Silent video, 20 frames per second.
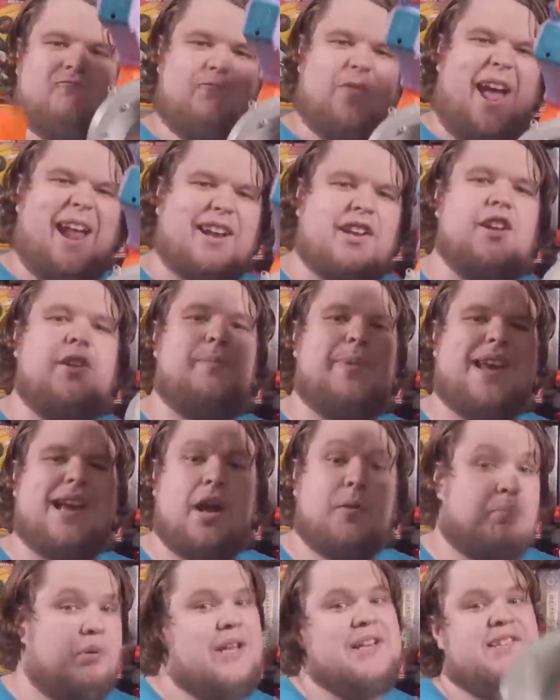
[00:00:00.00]
that could be
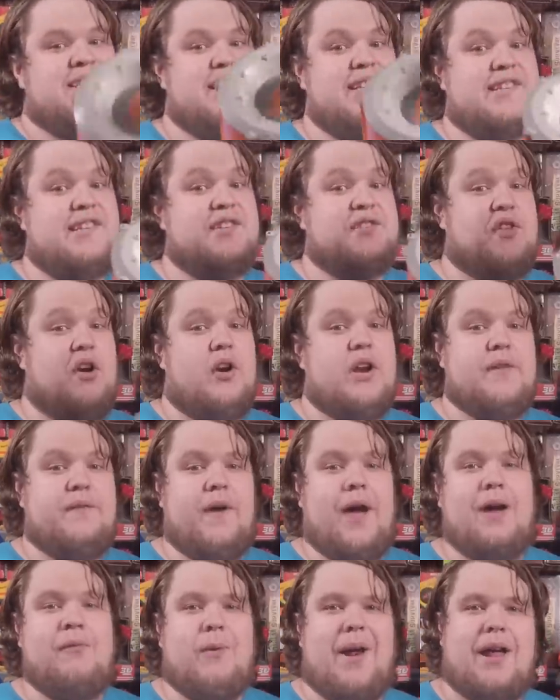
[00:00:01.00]
good. Plus, this is
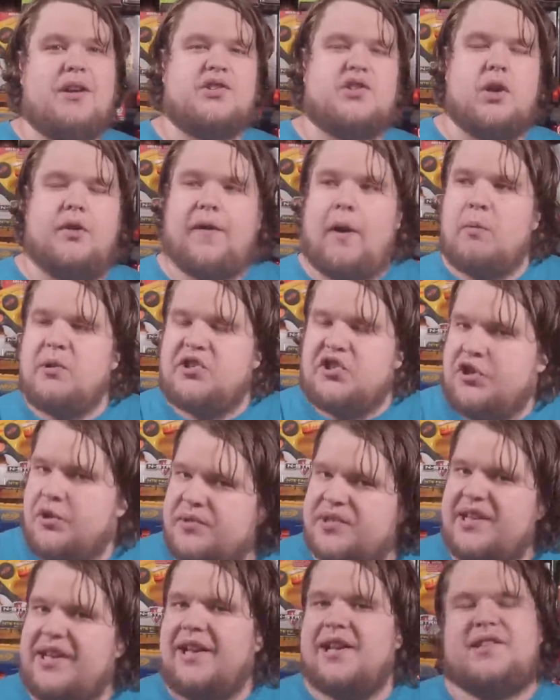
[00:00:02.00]
35 rounds, so if I was
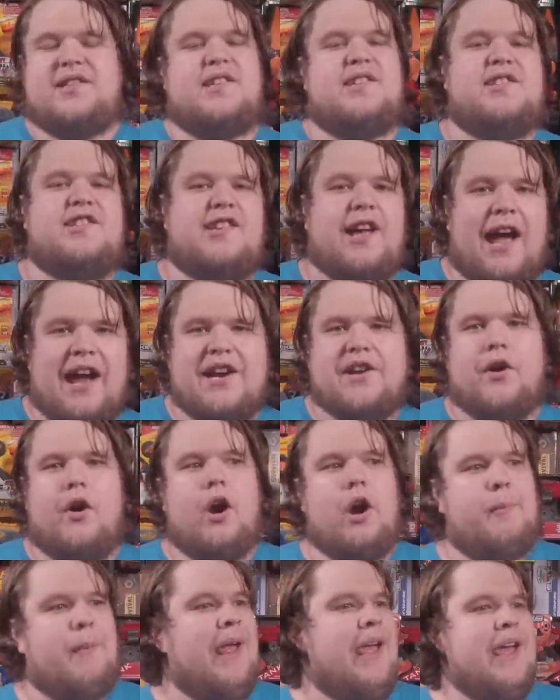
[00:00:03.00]
using it as a
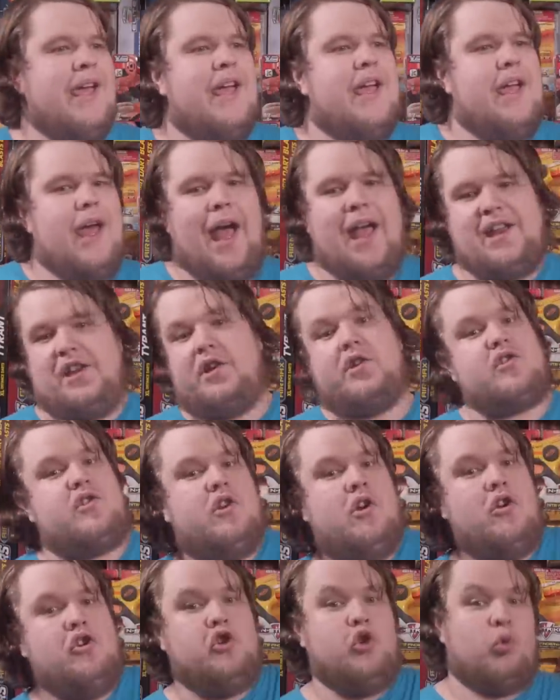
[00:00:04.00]
sidearm, I could
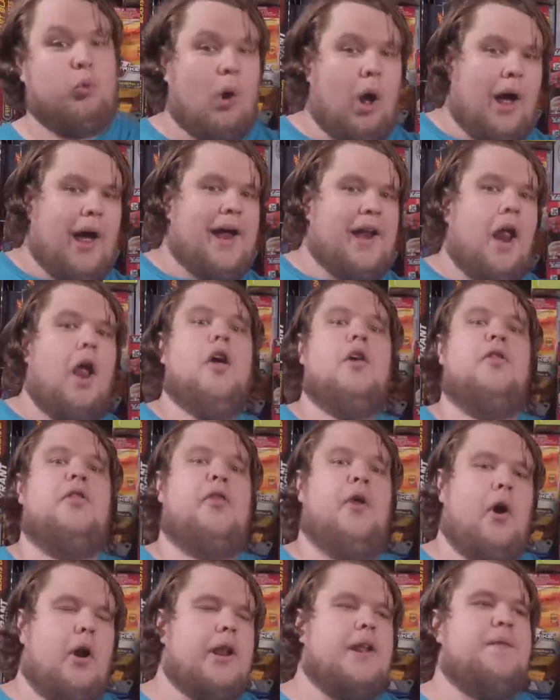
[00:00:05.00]
just draw it
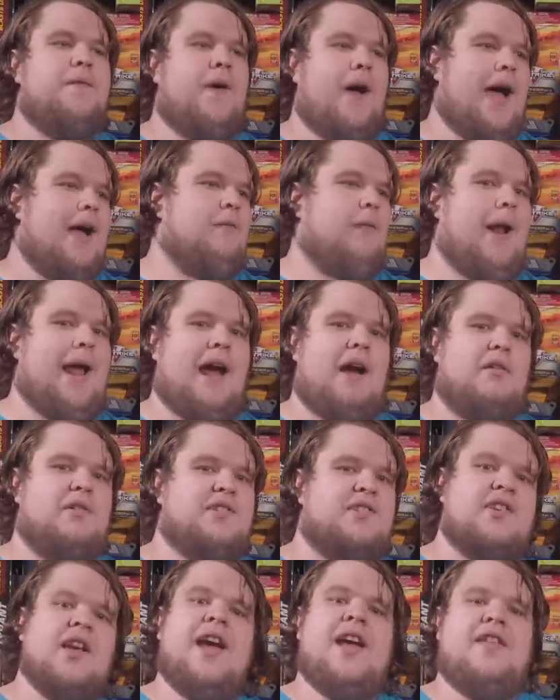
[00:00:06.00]
35
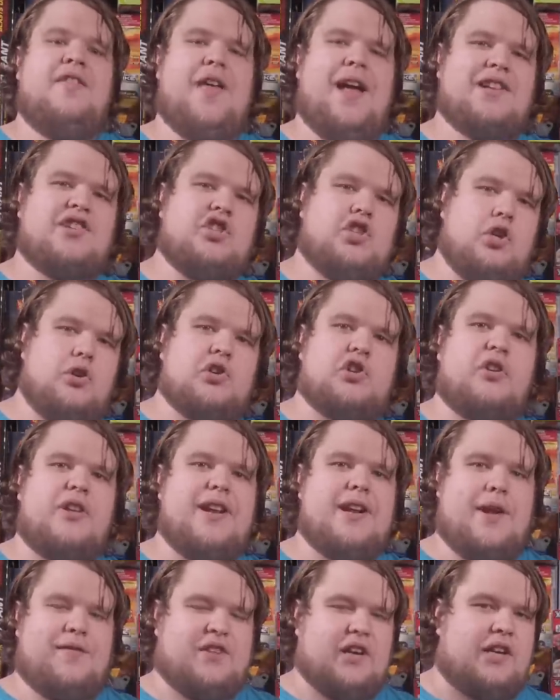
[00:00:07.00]
rounds that's
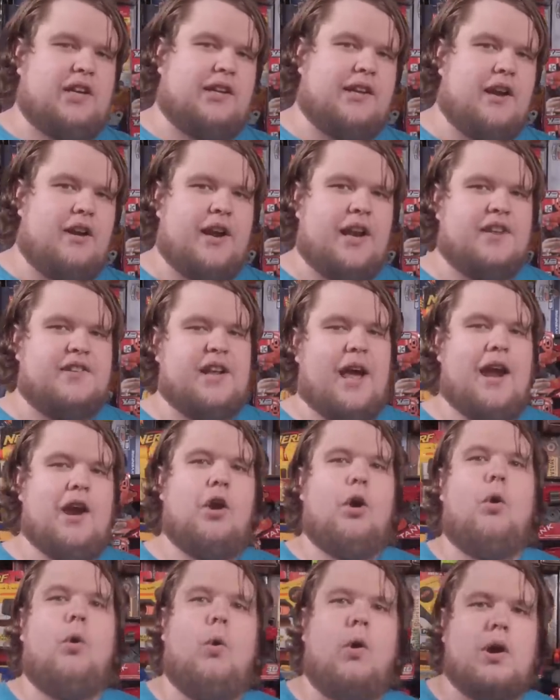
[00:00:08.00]
usually enough to clear an
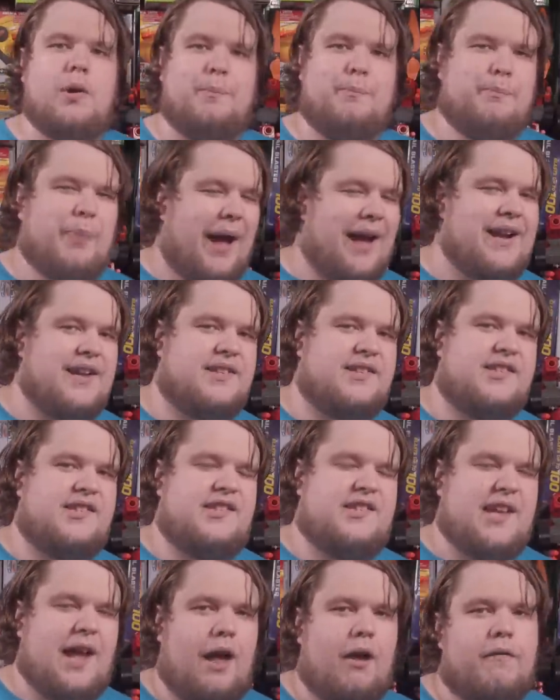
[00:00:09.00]
entire horde by
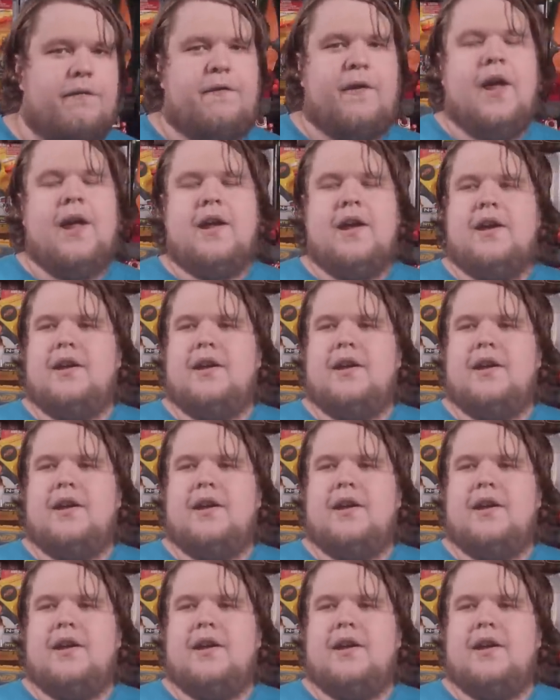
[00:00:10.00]
itself.